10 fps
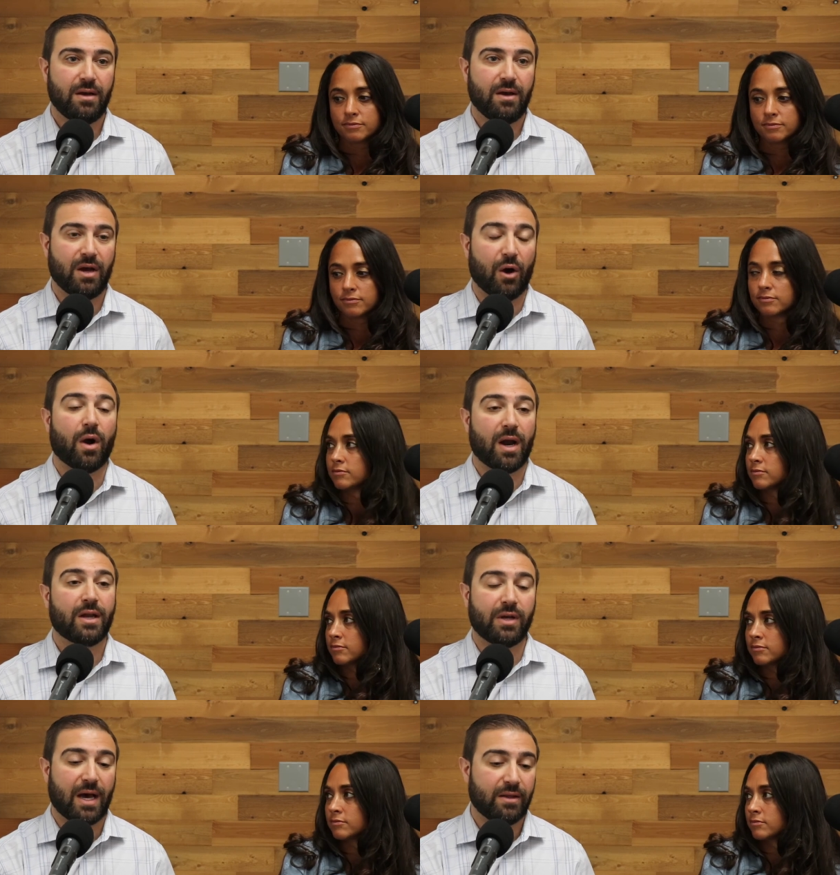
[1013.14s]
Speaker 1: or
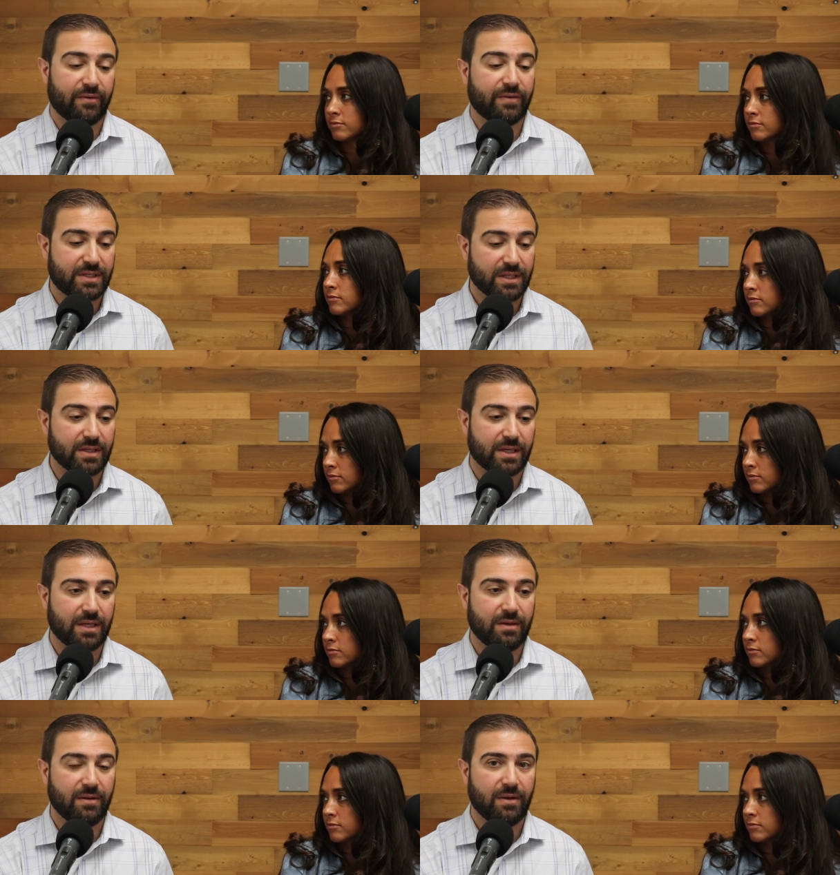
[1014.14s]
on, on the
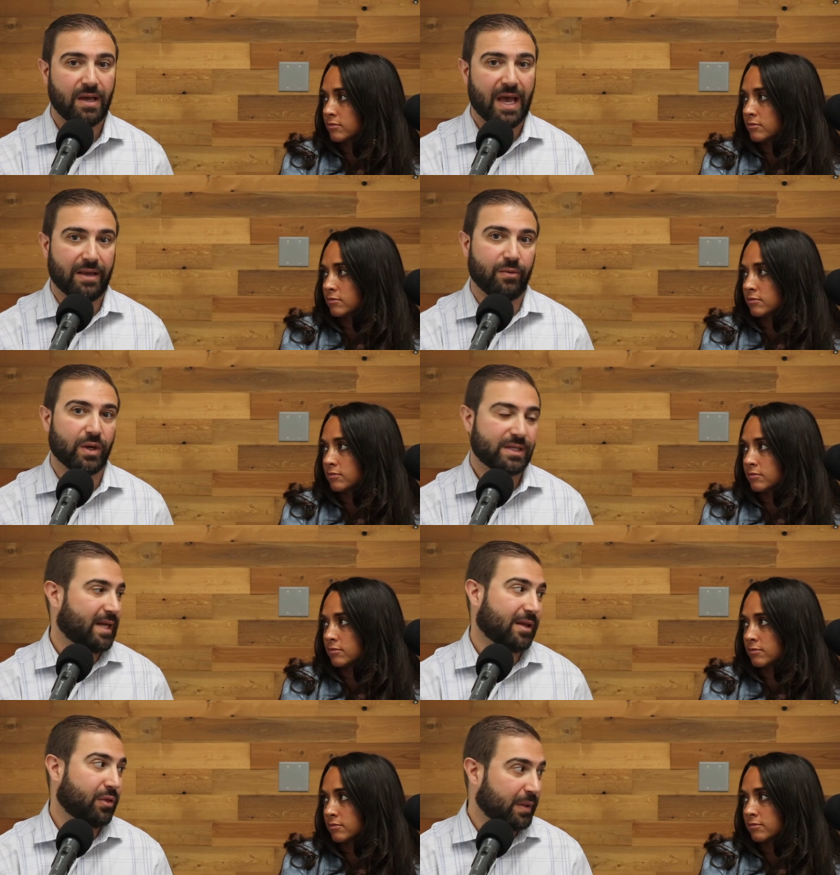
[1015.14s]
facility. And what is that,
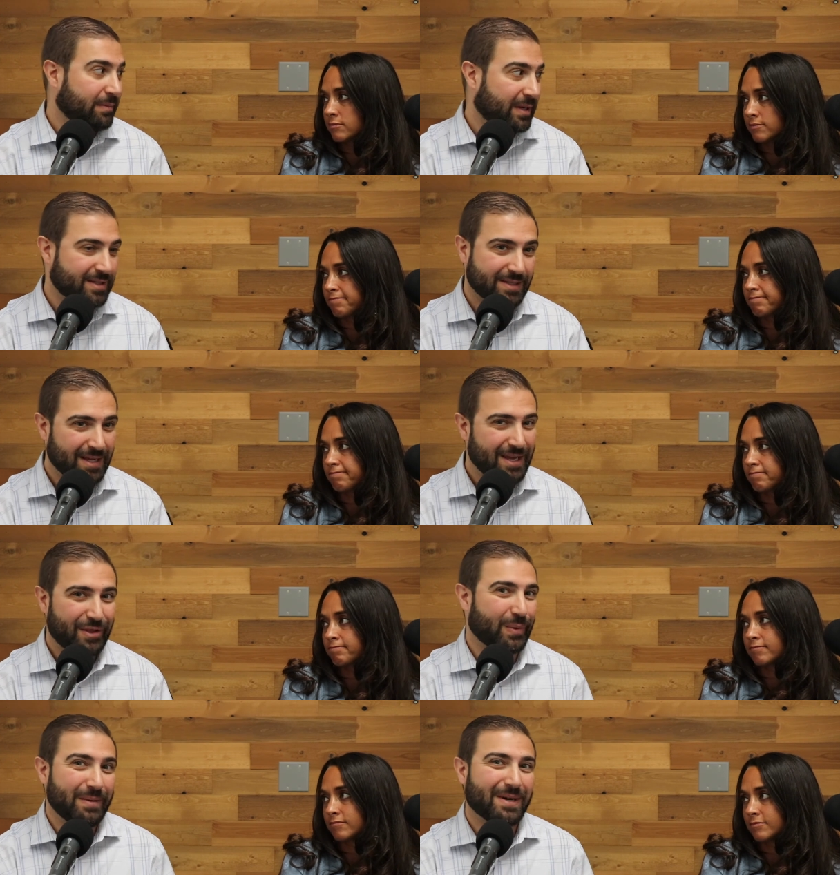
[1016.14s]
like three months?
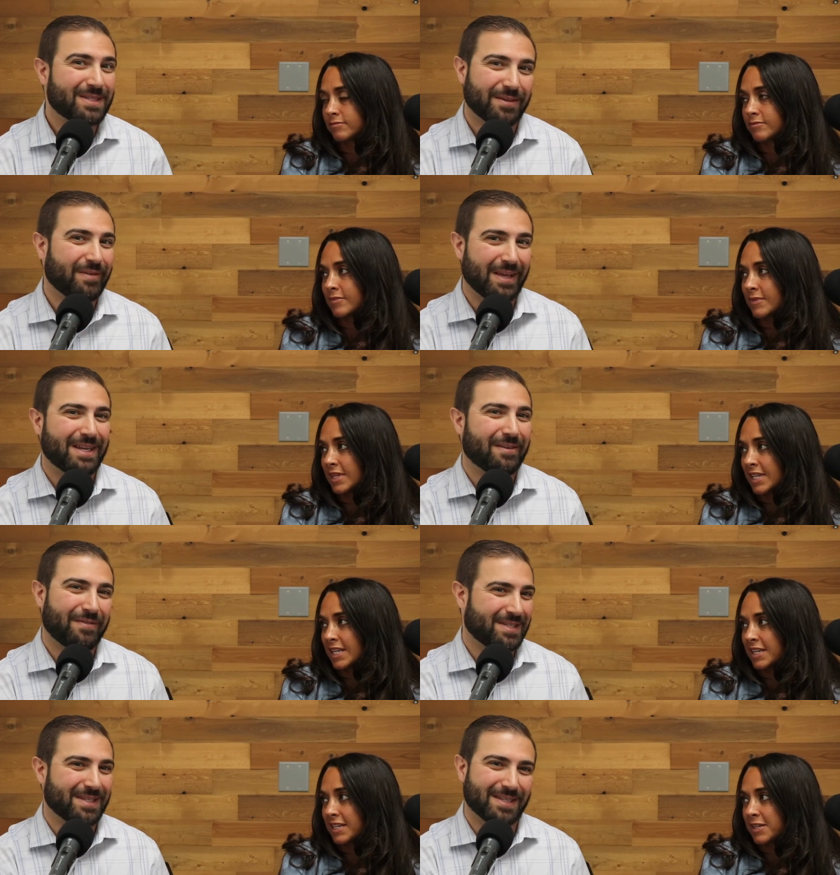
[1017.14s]
Three months of getting a
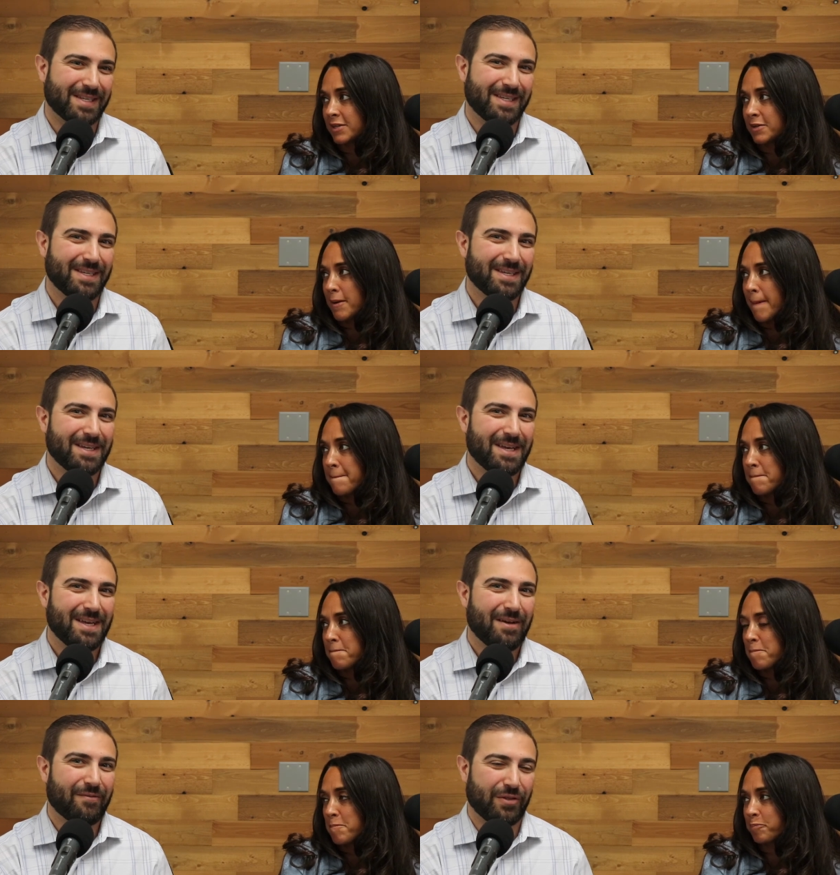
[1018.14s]
facility
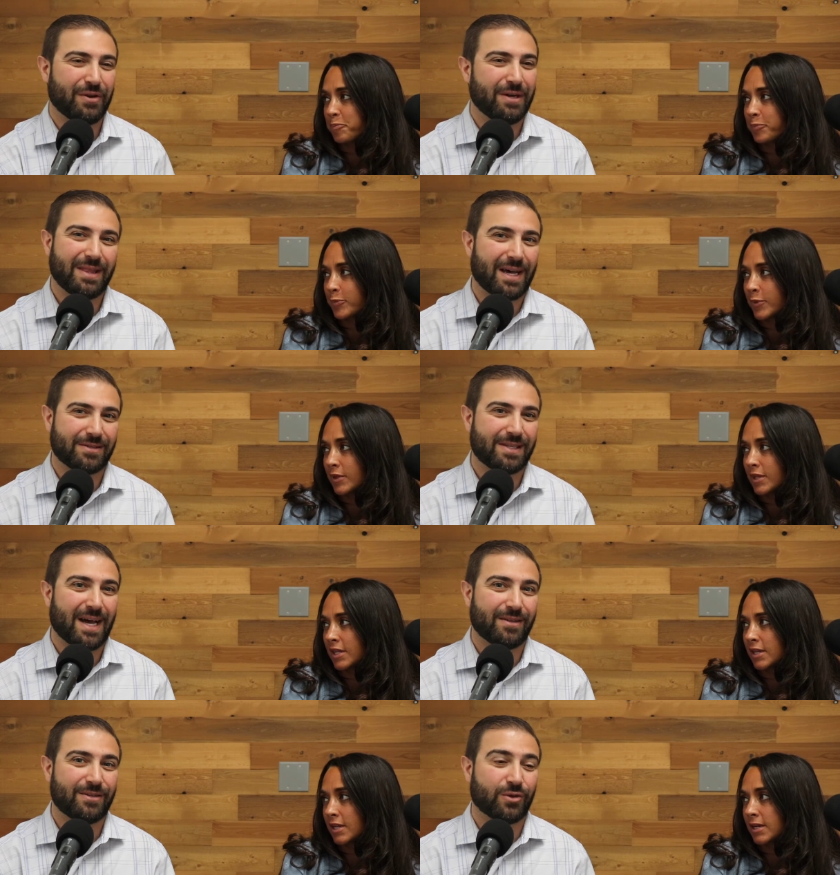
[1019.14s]
for thirty thousand
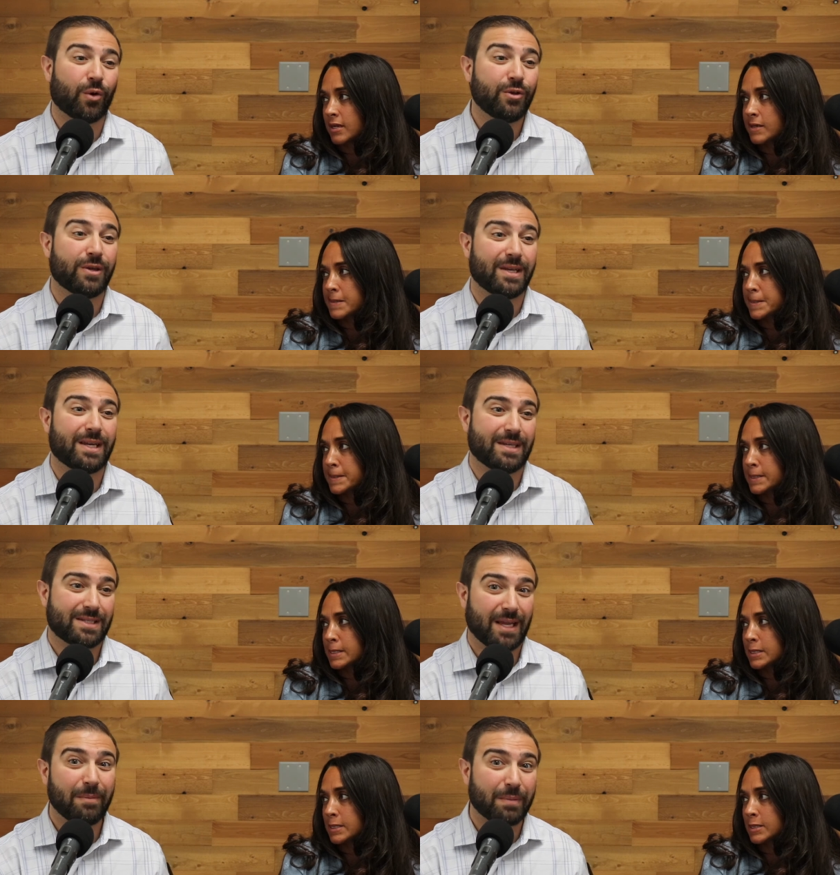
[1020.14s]
dollars, or you can get an
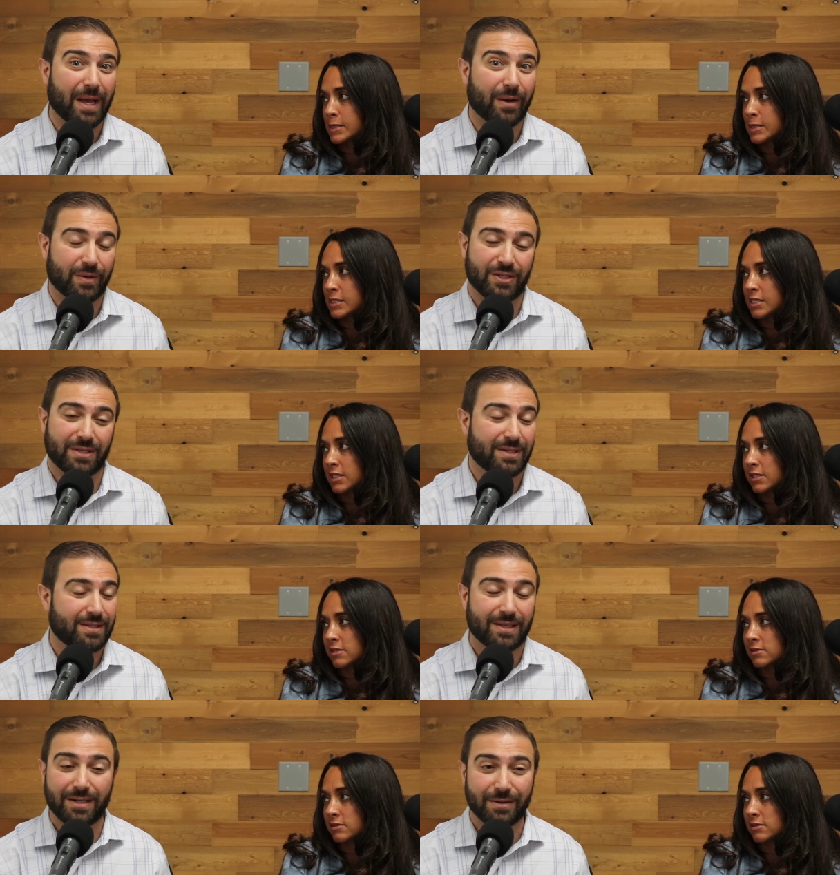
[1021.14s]
estate plan, which is
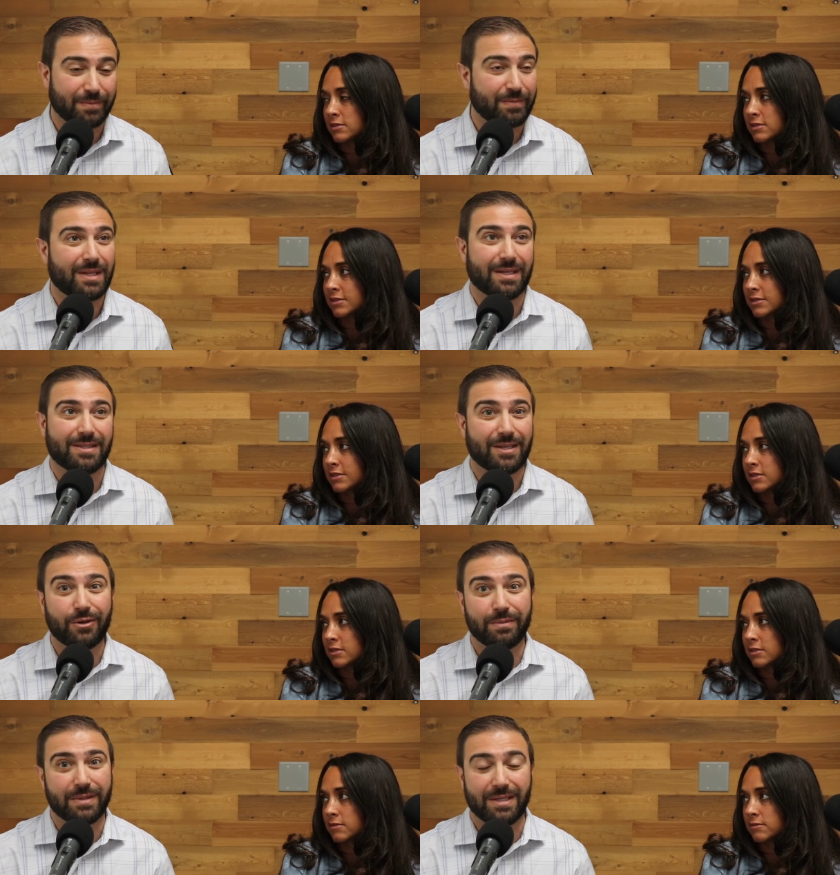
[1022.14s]
consider,
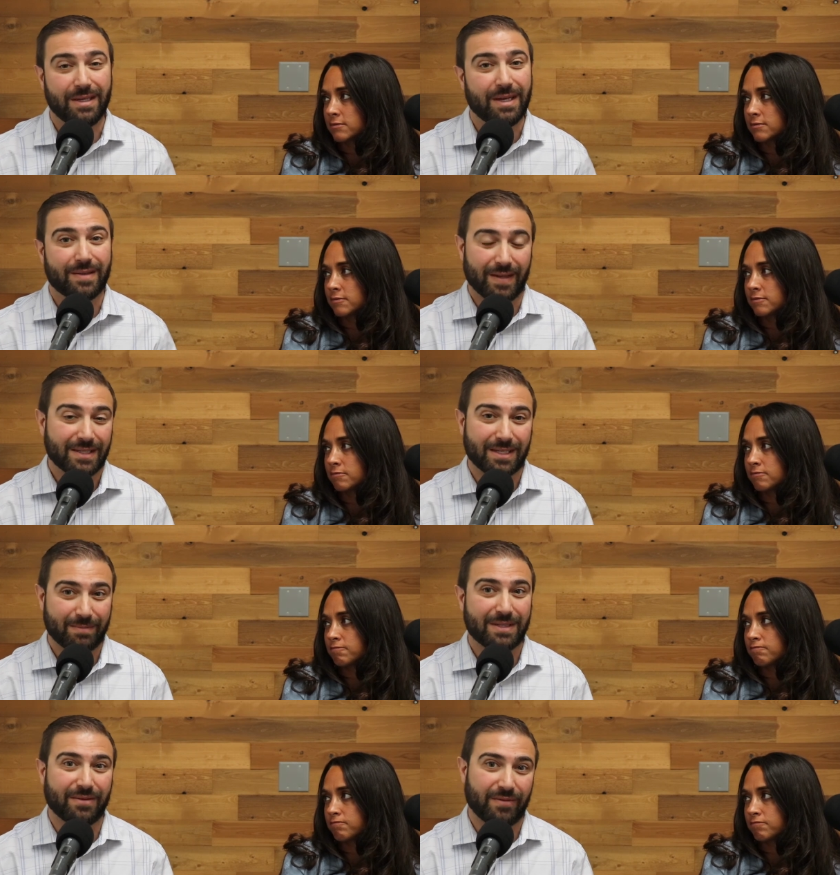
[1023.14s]
considerably less
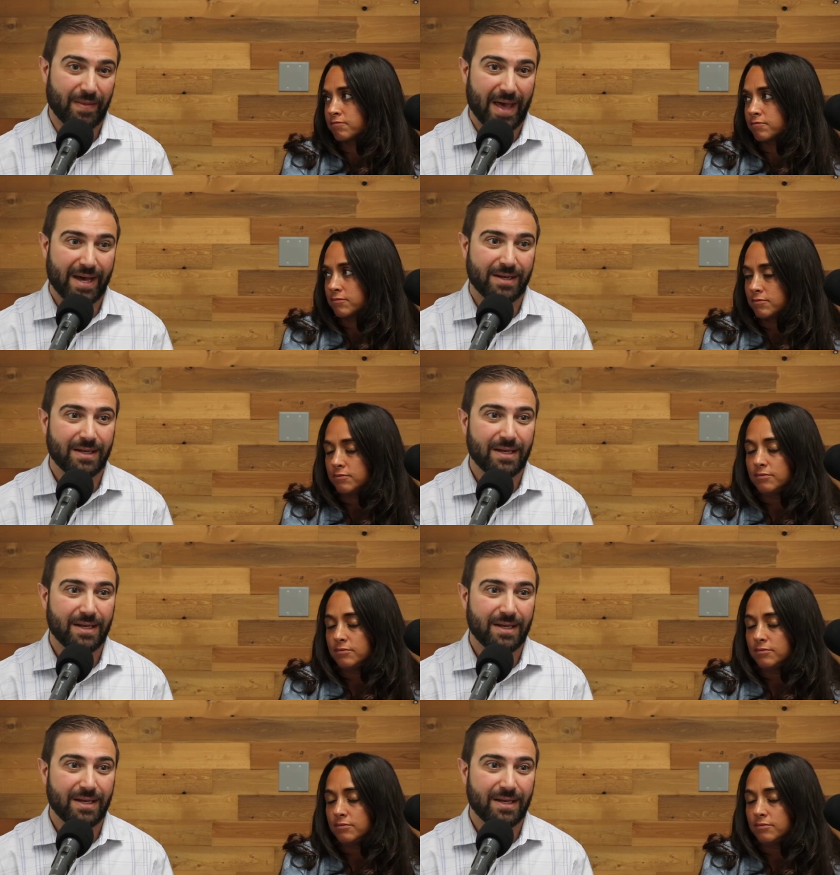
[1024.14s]
expensive than that,